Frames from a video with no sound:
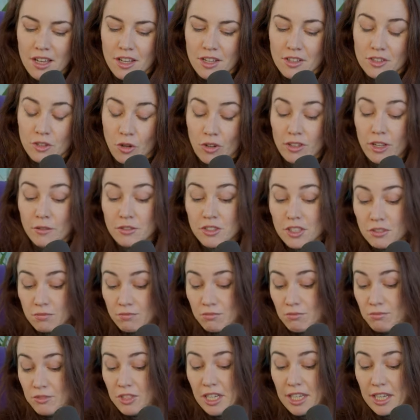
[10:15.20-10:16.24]
So I'd love to
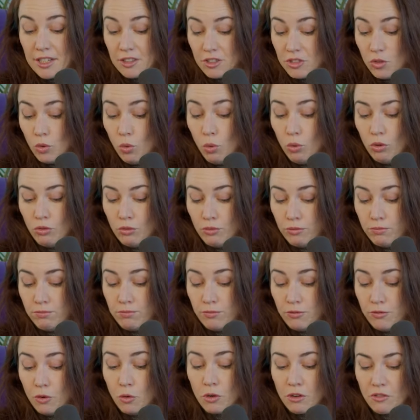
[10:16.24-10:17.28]
dig into all
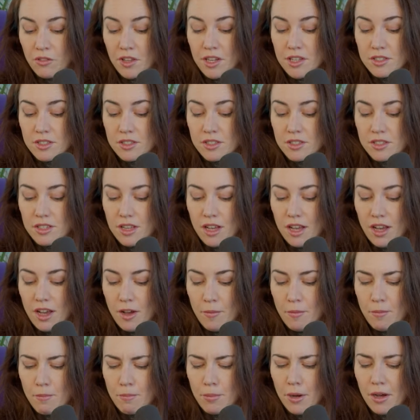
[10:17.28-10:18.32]
four of these,
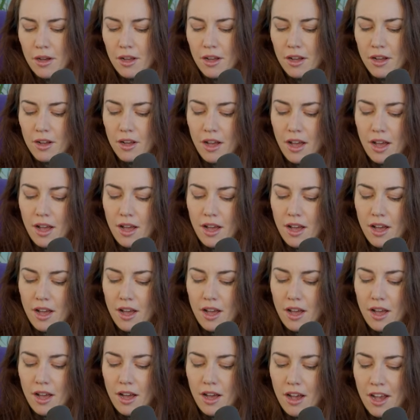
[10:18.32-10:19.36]
um, but
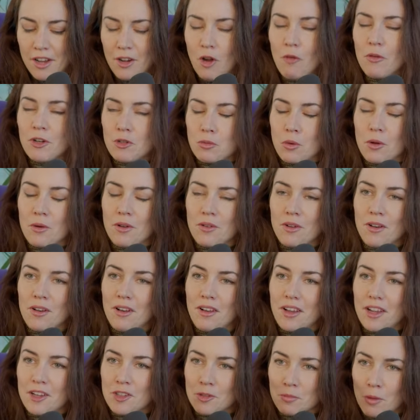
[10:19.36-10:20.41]
I know which one
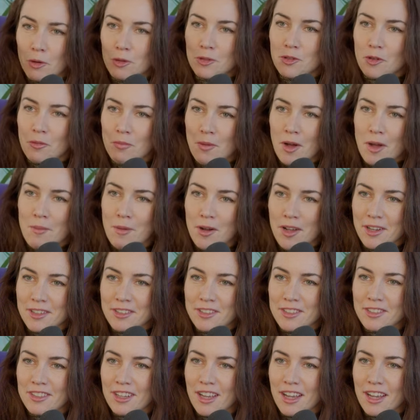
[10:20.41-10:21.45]
is most on my
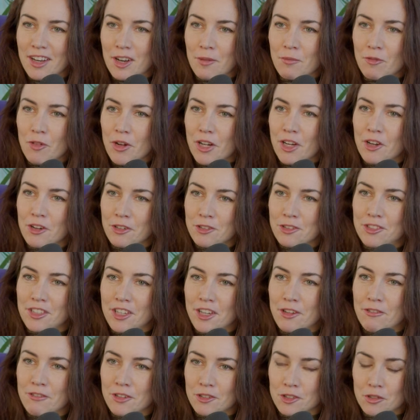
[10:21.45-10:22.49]
mind, and I'm really curious to
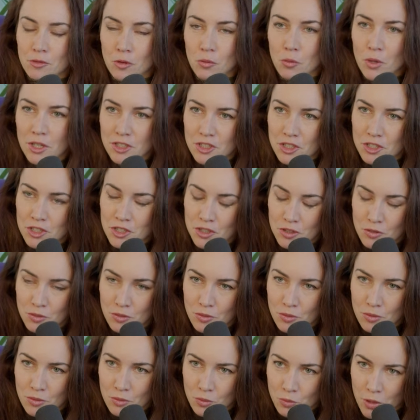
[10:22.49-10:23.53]
hear first of all which
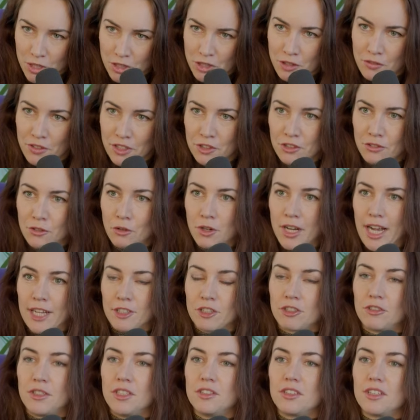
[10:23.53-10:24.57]
which of these four
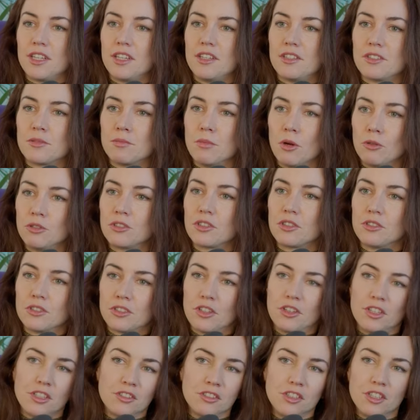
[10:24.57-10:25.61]
categories is most
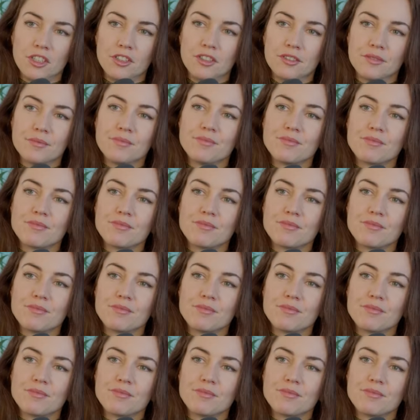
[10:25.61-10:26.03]
concerning to you.